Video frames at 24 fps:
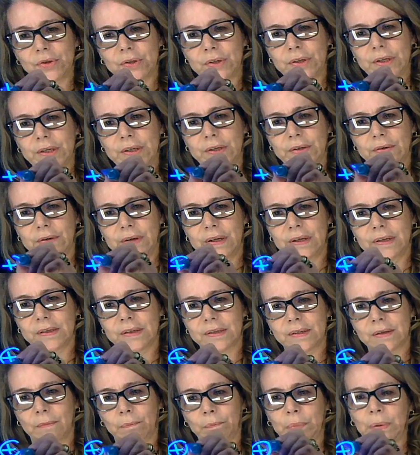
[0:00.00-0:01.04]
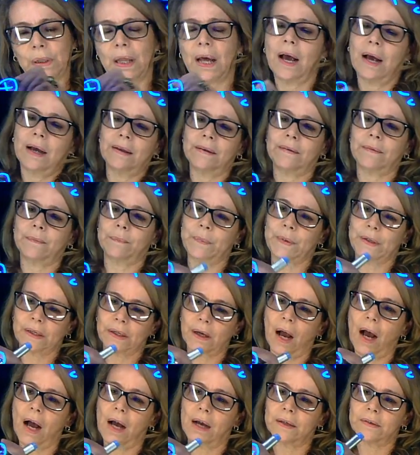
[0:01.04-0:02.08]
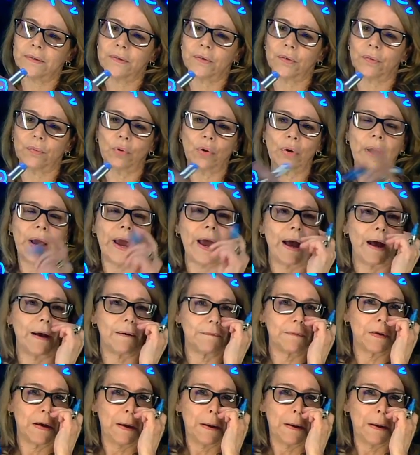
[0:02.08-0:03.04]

here is a plus, because you will have,